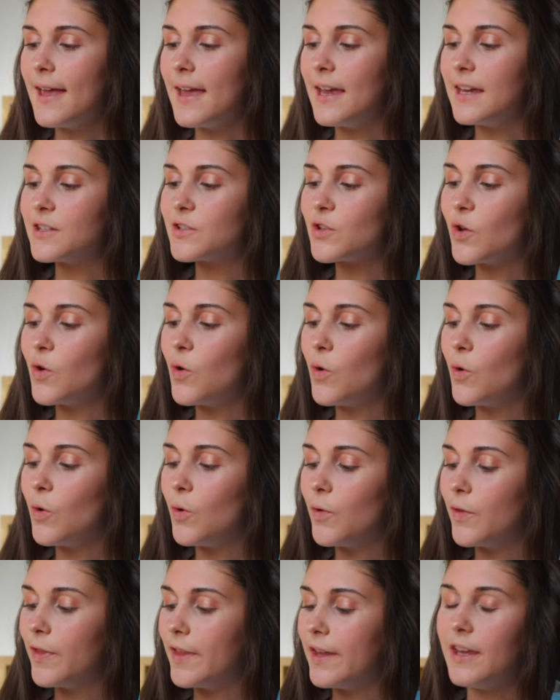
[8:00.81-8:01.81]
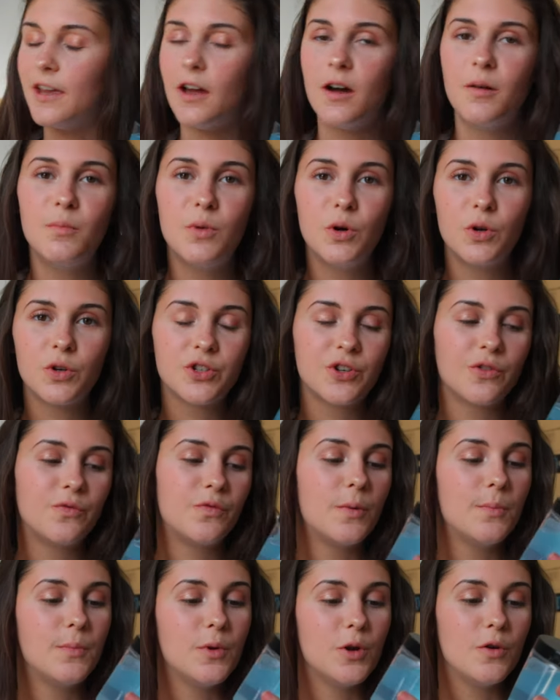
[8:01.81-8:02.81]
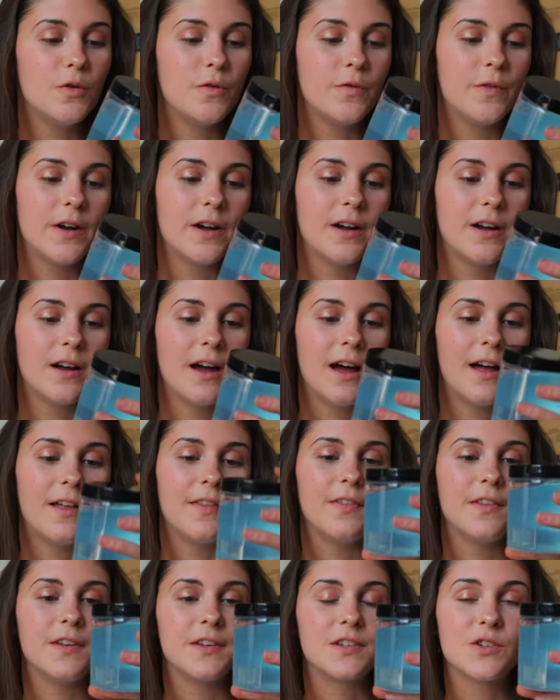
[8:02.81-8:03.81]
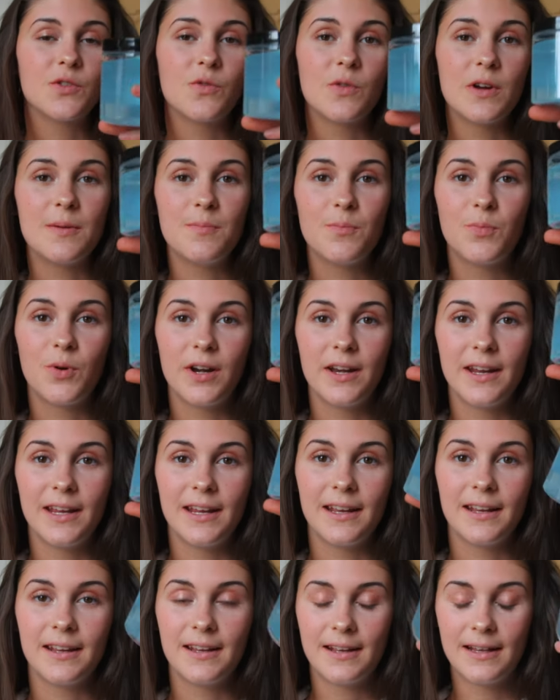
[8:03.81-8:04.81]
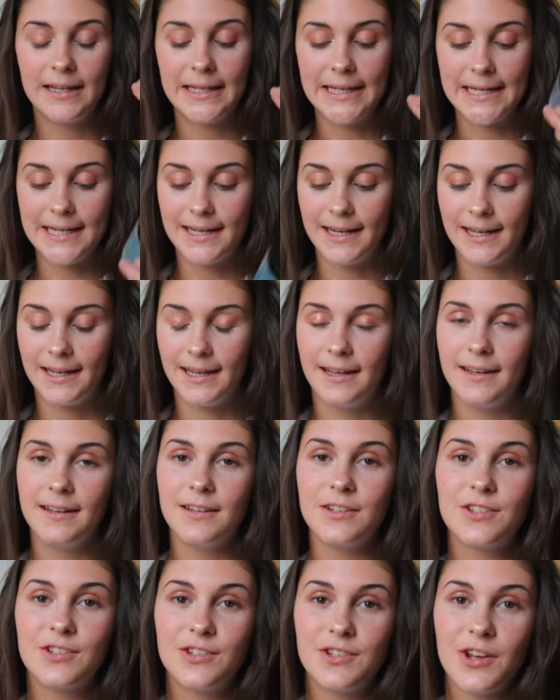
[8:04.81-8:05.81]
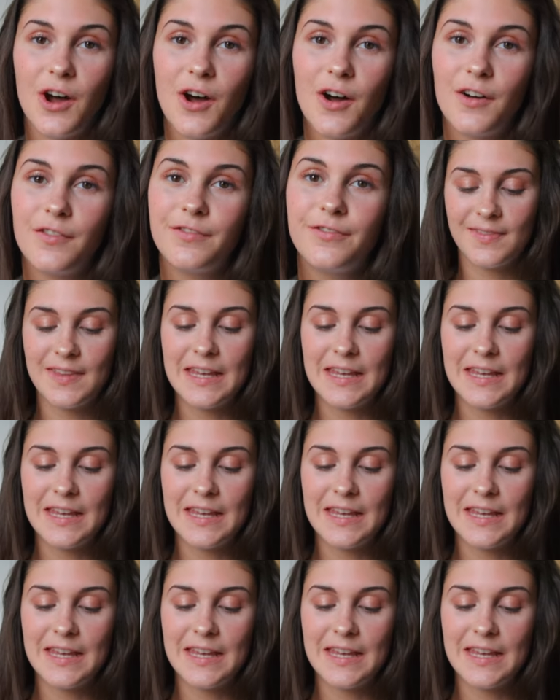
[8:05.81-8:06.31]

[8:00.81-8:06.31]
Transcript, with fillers: It's all the emulsion remover and the screen printing cleaning stuff.